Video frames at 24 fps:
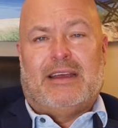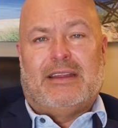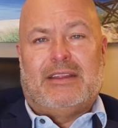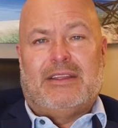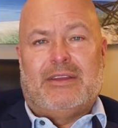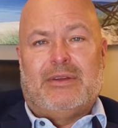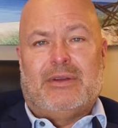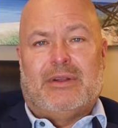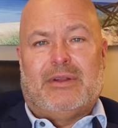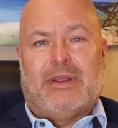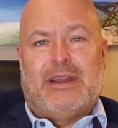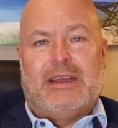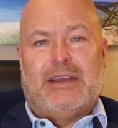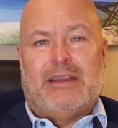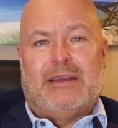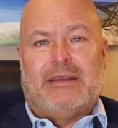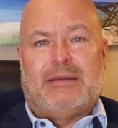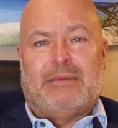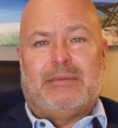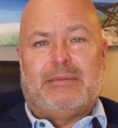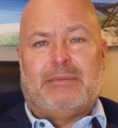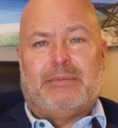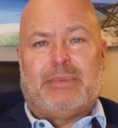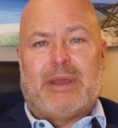you agree
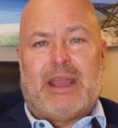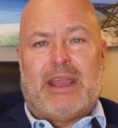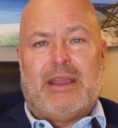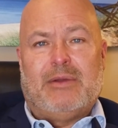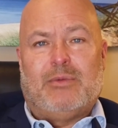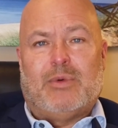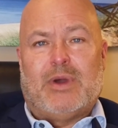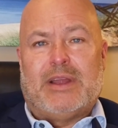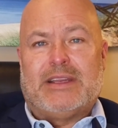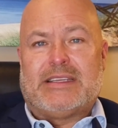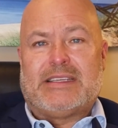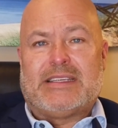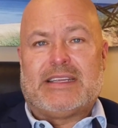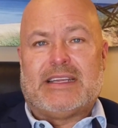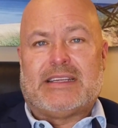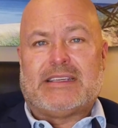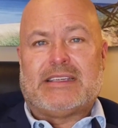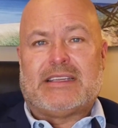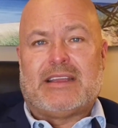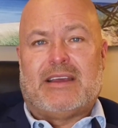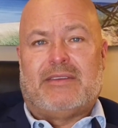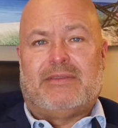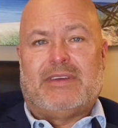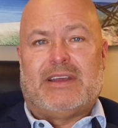to pay
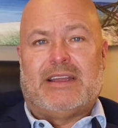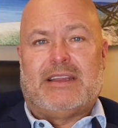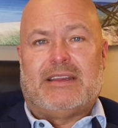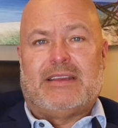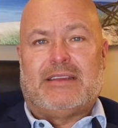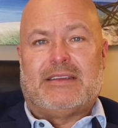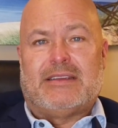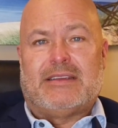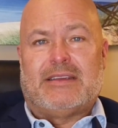1/6 of it,